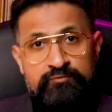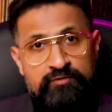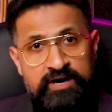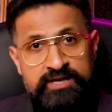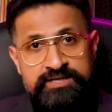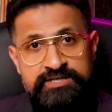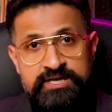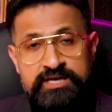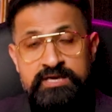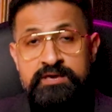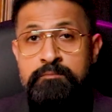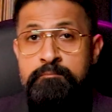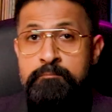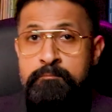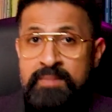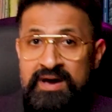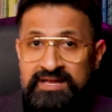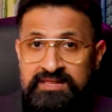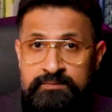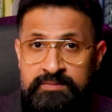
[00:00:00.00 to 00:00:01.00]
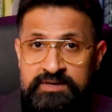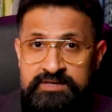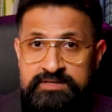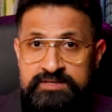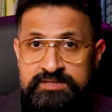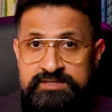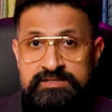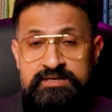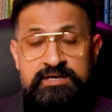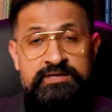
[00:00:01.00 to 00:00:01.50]
writing,
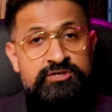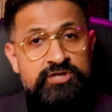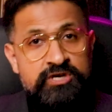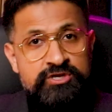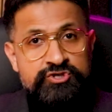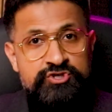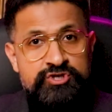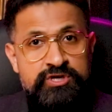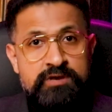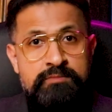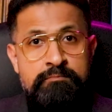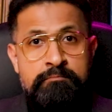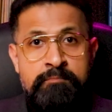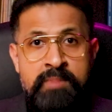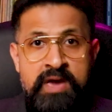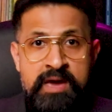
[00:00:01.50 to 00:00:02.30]
mathematics, attention,